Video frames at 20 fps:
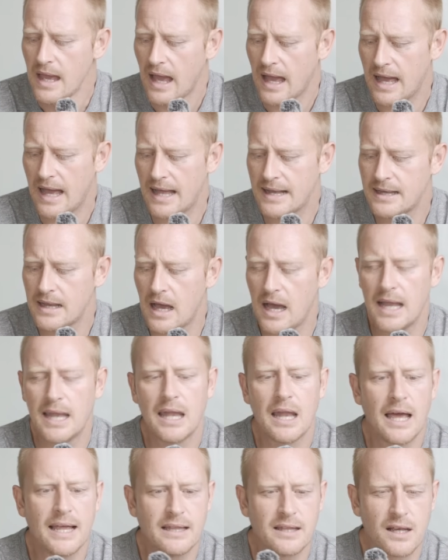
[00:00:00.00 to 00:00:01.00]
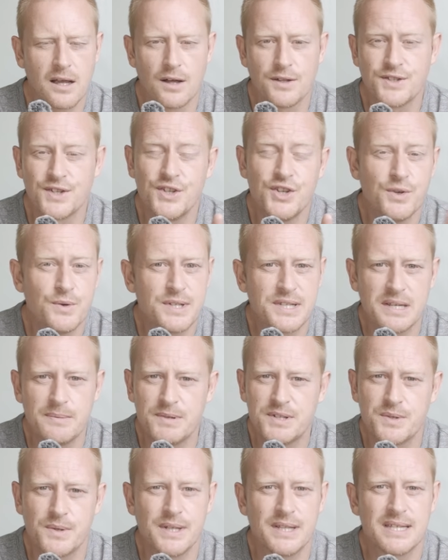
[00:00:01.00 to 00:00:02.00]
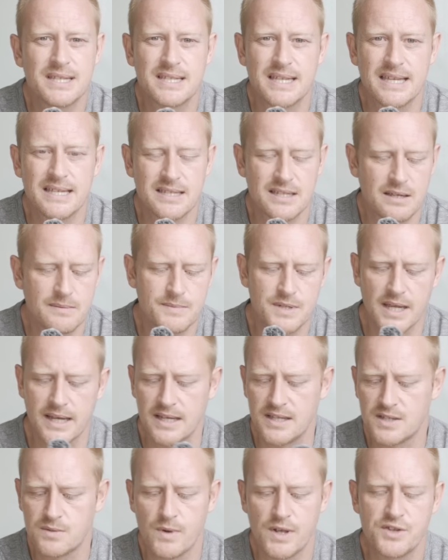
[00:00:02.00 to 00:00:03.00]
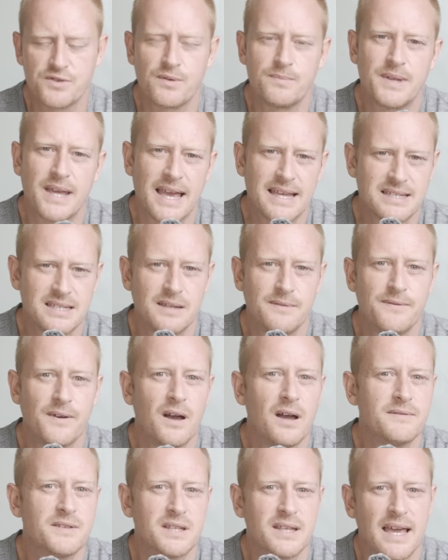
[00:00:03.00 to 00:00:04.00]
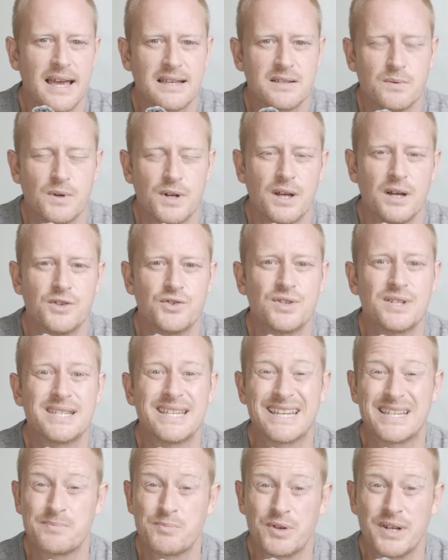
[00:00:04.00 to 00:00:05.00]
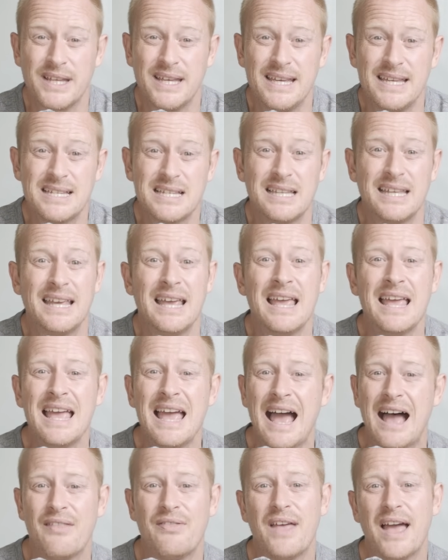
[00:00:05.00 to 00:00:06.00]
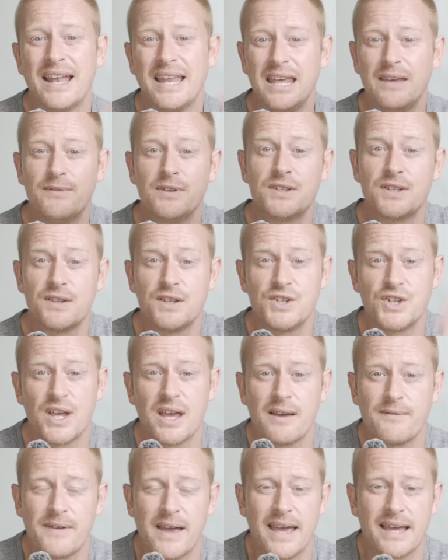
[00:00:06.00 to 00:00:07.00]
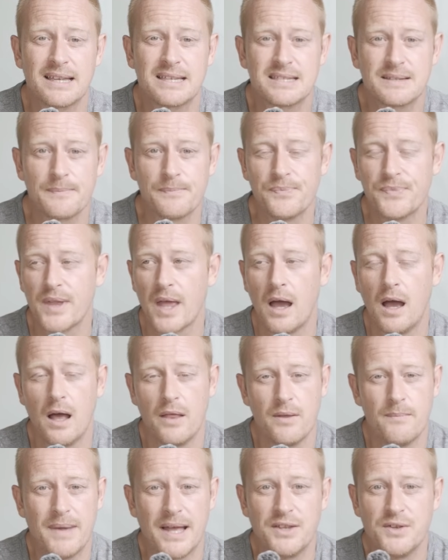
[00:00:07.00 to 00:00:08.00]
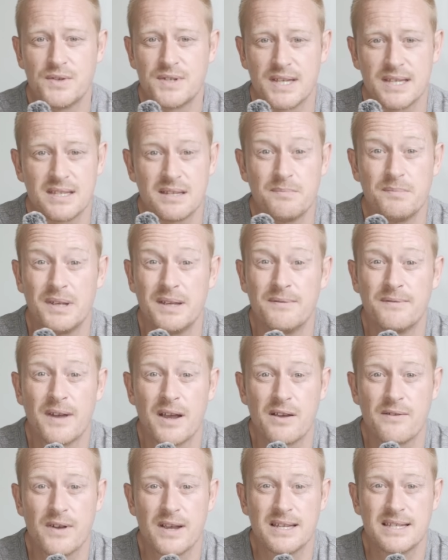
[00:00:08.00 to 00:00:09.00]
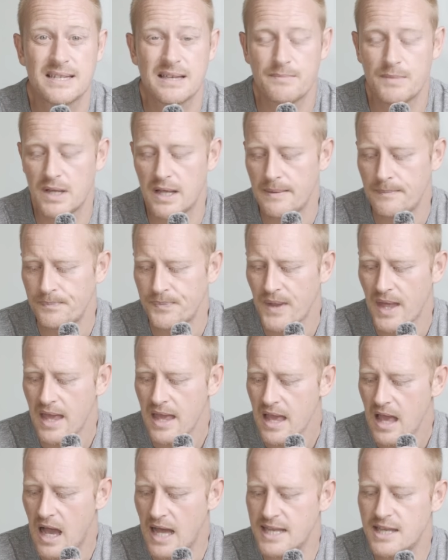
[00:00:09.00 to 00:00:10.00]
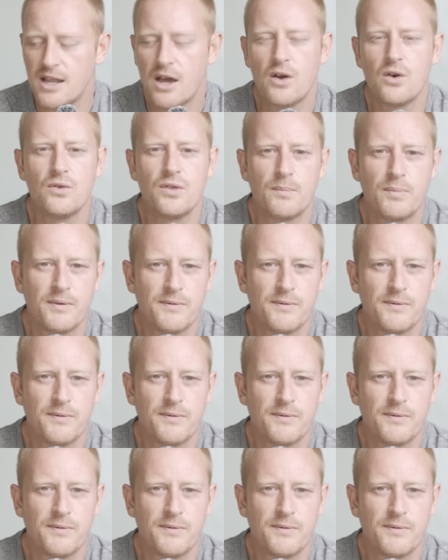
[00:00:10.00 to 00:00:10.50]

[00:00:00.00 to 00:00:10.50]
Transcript: and I like the continuity between the systems. I can switch from the XT5 to the X100 pretty easily, and then even to the GFX, the menu system being very, very similar. I know the